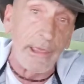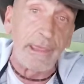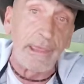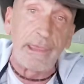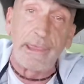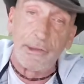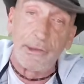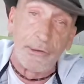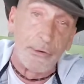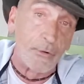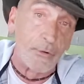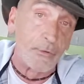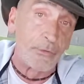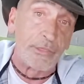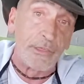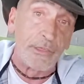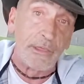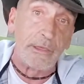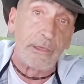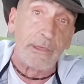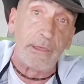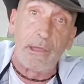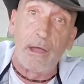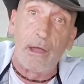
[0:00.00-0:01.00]
hear
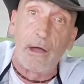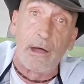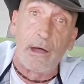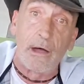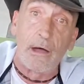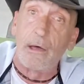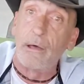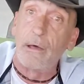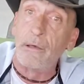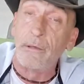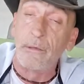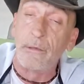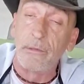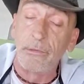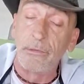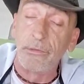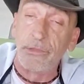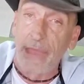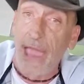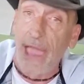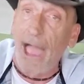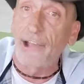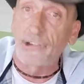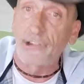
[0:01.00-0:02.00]
the
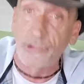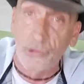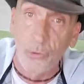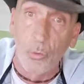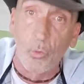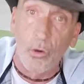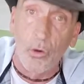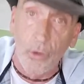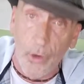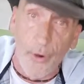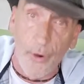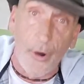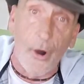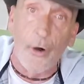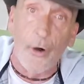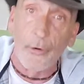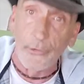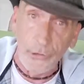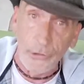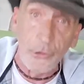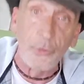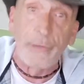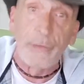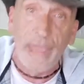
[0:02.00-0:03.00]
actual
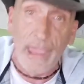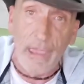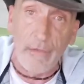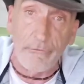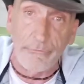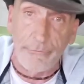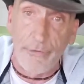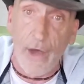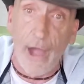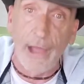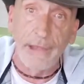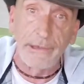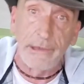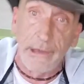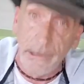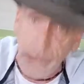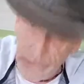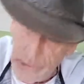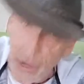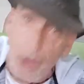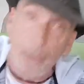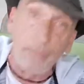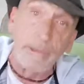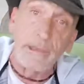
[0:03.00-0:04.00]
call and you can't find it,
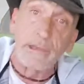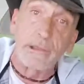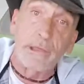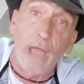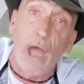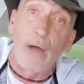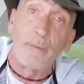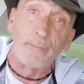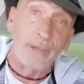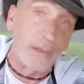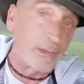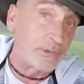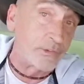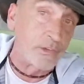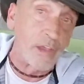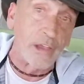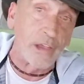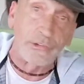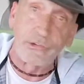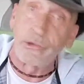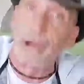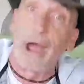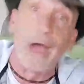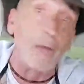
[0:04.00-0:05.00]
tell me in the comment
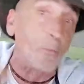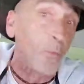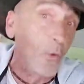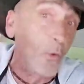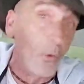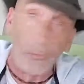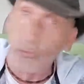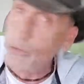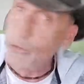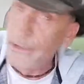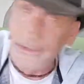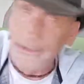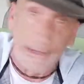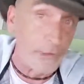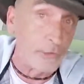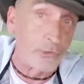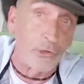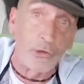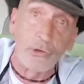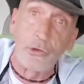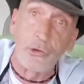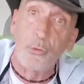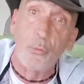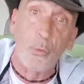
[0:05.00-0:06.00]
section. I will link it
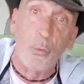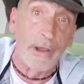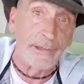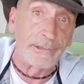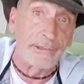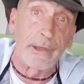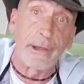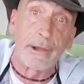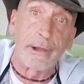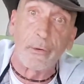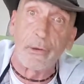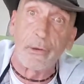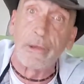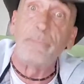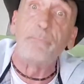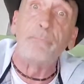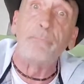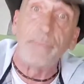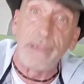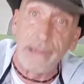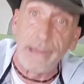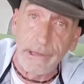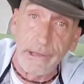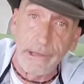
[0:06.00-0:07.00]
to you right there
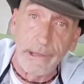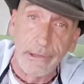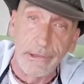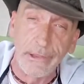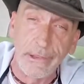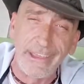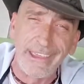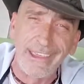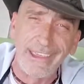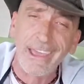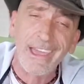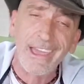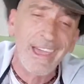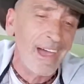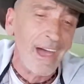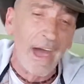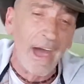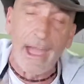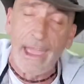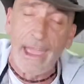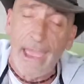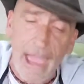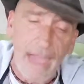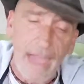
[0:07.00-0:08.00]
immediately.
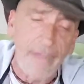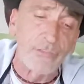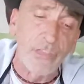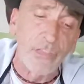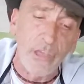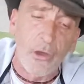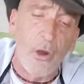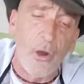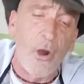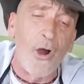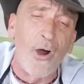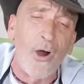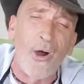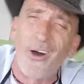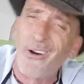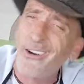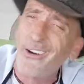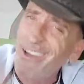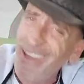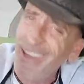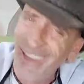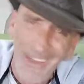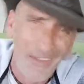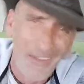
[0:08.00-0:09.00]
I have the call.
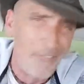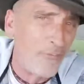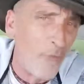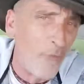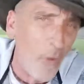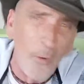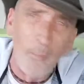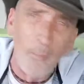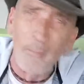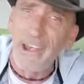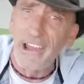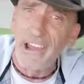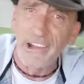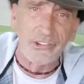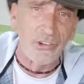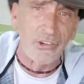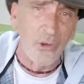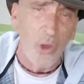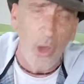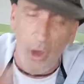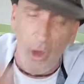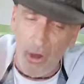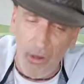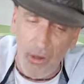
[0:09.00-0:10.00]
4 minutes
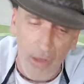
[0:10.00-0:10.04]
long.